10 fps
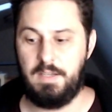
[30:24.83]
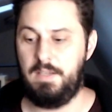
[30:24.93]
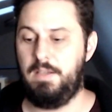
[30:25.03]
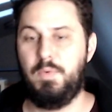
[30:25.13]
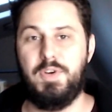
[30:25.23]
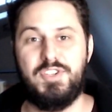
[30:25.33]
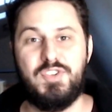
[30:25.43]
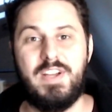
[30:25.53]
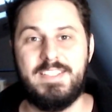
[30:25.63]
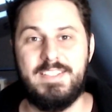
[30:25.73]
I want to
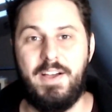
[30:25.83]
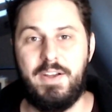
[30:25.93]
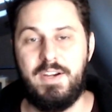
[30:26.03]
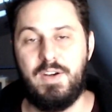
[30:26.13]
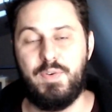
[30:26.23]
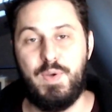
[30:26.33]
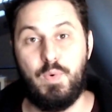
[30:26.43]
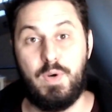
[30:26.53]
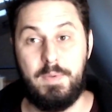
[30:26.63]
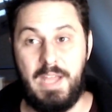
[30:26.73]
stress, not an area
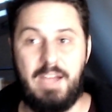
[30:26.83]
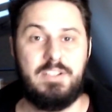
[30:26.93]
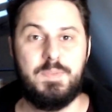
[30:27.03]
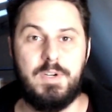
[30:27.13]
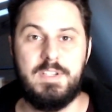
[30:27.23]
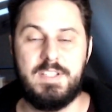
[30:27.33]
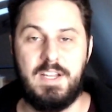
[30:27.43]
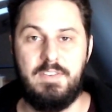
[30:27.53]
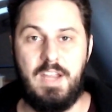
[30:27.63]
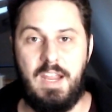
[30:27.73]
where I'm an expert. It's
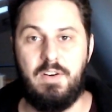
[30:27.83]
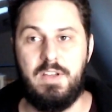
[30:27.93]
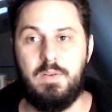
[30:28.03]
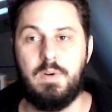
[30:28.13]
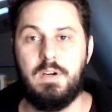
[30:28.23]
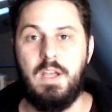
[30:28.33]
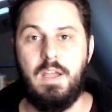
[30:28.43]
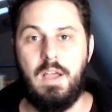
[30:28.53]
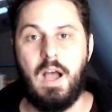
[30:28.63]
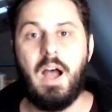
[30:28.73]
kind of an area where
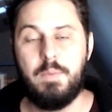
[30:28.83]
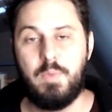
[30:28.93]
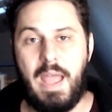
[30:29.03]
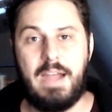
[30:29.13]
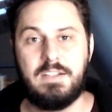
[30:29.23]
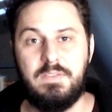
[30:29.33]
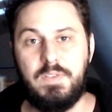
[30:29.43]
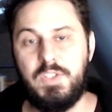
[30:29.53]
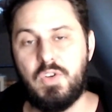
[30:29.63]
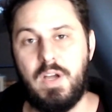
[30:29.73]
I'm
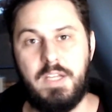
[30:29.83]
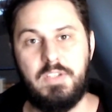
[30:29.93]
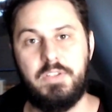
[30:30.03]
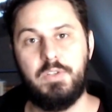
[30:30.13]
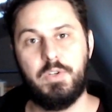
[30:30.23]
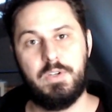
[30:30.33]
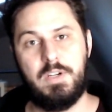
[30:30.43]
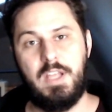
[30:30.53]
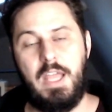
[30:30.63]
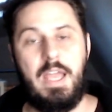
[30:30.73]
actively trying to learn.
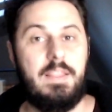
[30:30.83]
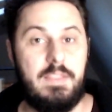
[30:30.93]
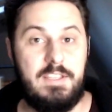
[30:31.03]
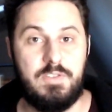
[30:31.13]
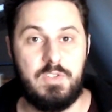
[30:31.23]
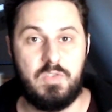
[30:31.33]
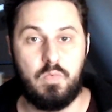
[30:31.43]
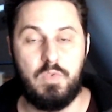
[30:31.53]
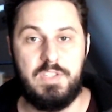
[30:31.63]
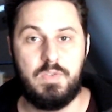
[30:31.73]
And these are just
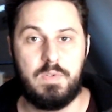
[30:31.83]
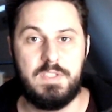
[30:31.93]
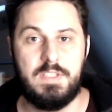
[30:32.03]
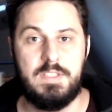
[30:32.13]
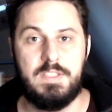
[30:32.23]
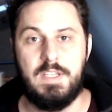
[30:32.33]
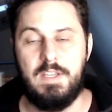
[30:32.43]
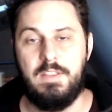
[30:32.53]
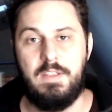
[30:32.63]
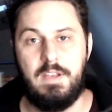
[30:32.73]
resources
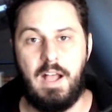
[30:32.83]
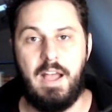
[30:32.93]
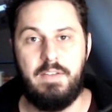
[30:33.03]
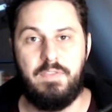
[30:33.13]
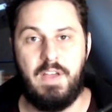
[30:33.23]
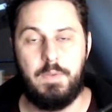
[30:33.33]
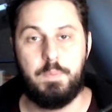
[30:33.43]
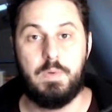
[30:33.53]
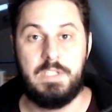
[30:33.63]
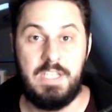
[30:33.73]
that I found
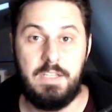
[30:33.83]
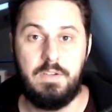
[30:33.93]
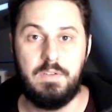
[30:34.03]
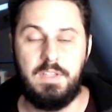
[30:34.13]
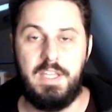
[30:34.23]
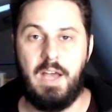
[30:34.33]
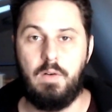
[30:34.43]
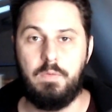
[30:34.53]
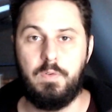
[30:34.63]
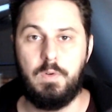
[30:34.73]
particularly
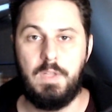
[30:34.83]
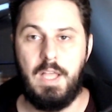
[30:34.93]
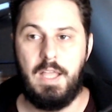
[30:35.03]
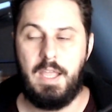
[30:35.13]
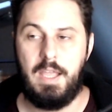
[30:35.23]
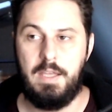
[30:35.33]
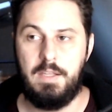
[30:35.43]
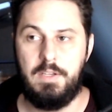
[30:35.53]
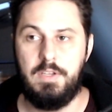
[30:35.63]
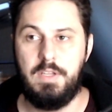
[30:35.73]
helpful.
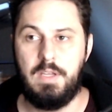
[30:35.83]
And